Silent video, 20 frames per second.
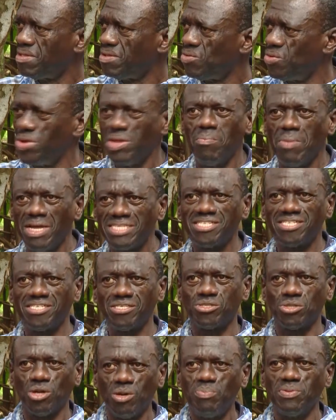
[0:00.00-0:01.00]
We must
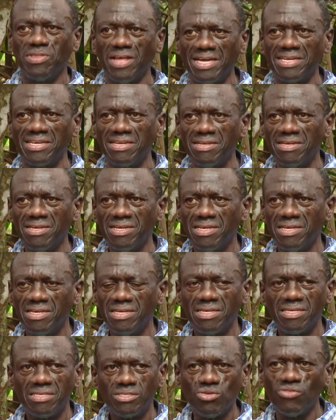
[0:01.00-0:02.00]
stop that.
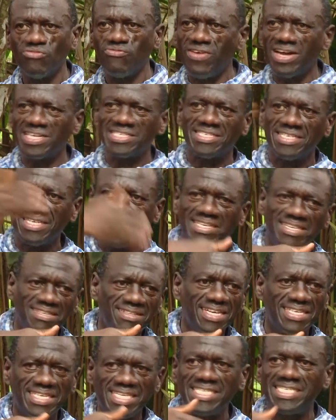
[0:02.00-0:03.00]
So vaccinate
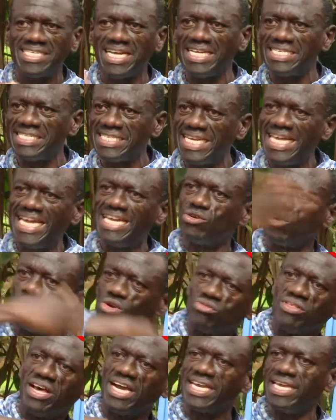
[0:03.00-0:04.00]
the teachers, let
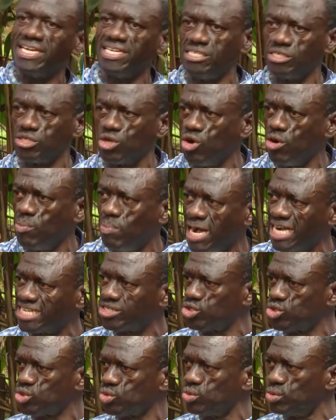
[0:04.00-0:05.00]
all the kids go back
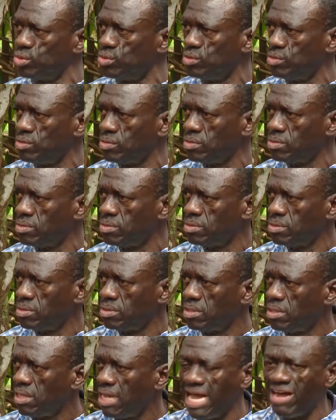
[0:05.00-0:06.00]
to school.
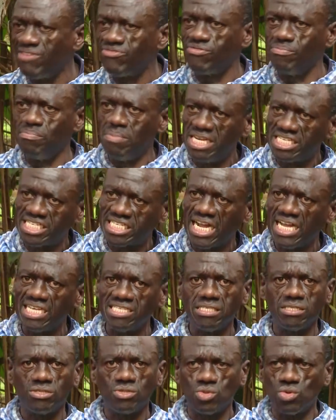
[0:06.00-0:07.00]
Have
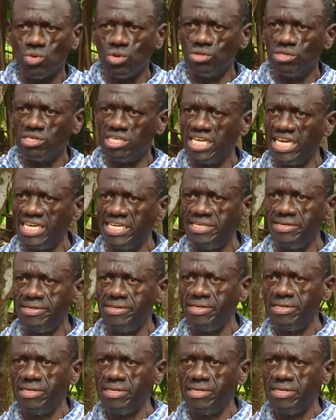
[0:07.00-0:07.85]
measures to contain